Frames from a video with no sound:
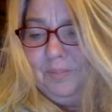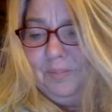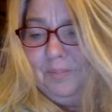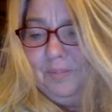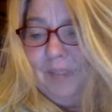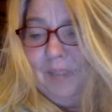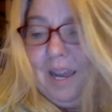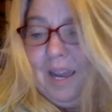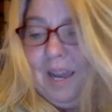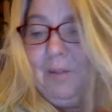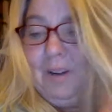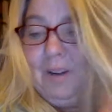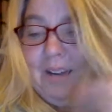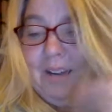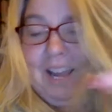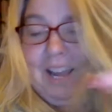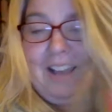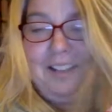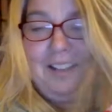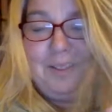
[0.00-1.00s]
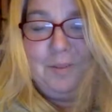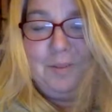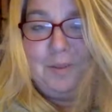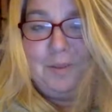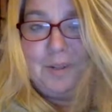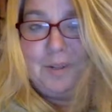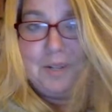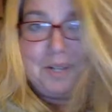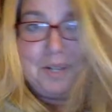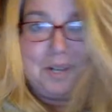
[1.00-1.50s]
I want to add the
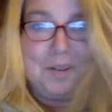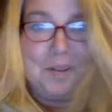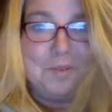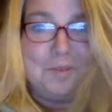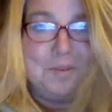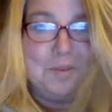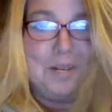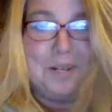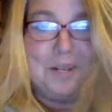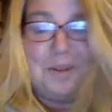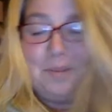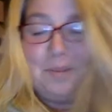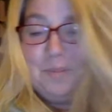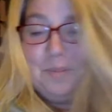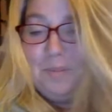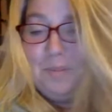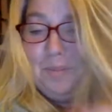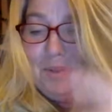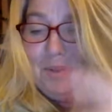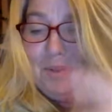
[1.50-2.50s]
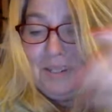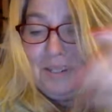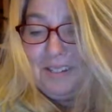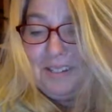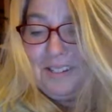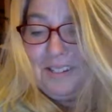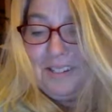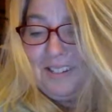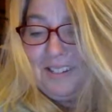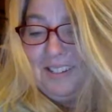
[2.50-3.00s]
word unwritten
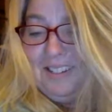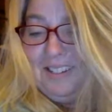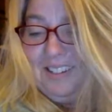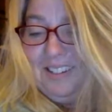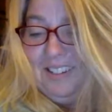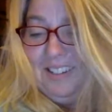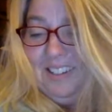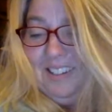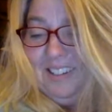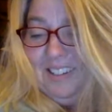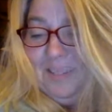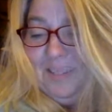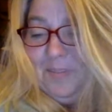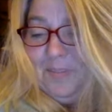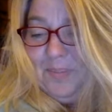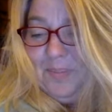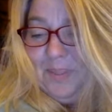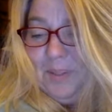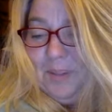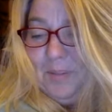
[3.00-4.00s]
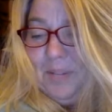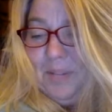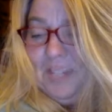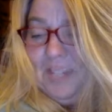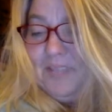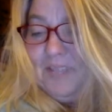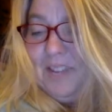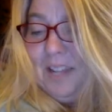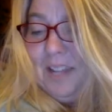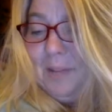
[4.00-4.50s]
books. We
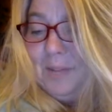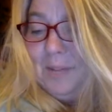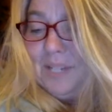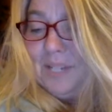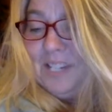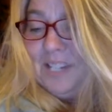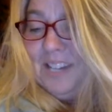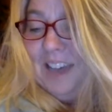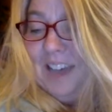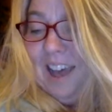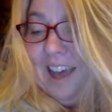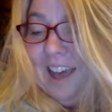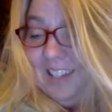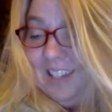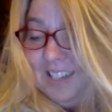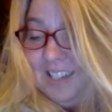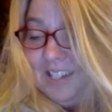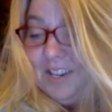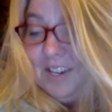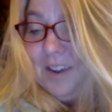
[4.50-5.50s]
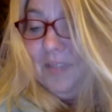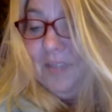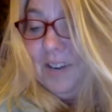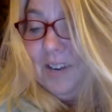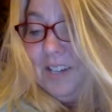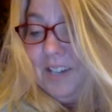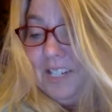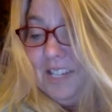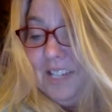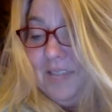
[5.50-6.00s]
developed knowledge of
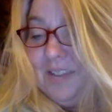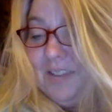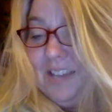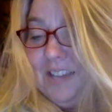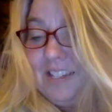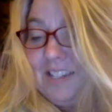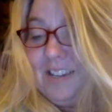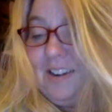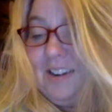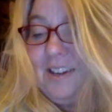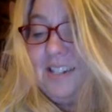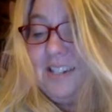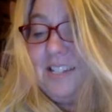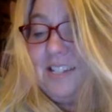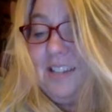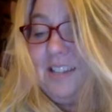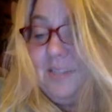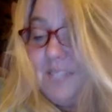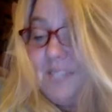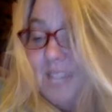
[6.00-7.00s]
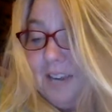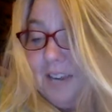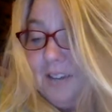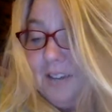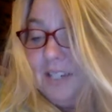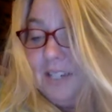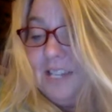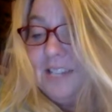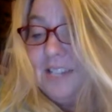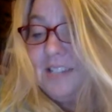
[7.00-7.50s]
our defects, our self
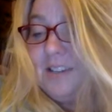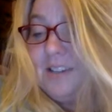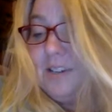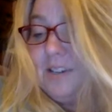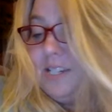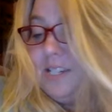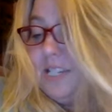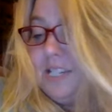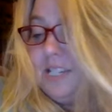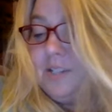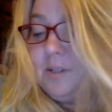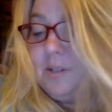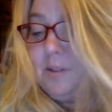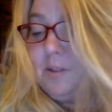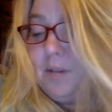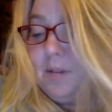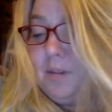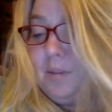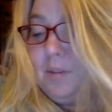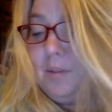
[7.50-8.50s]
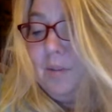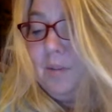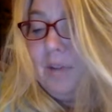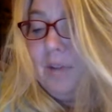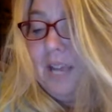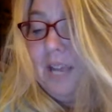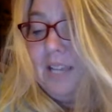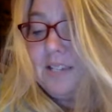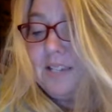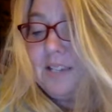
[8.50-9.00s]
centeredness, our disagreeable
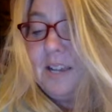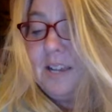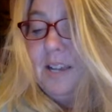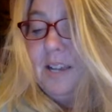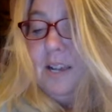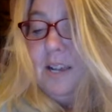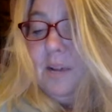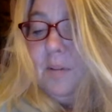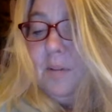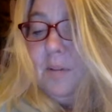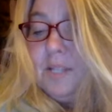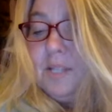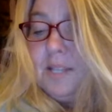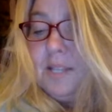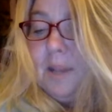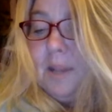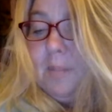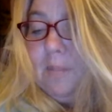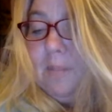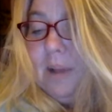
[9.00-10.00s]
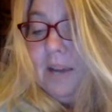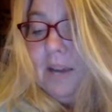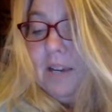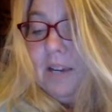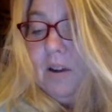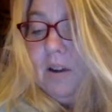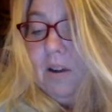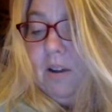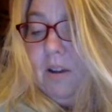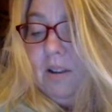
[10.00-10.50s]
ways, what some might
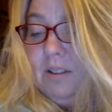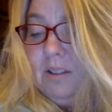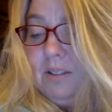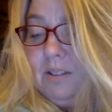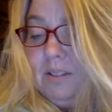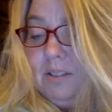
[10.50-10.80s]
call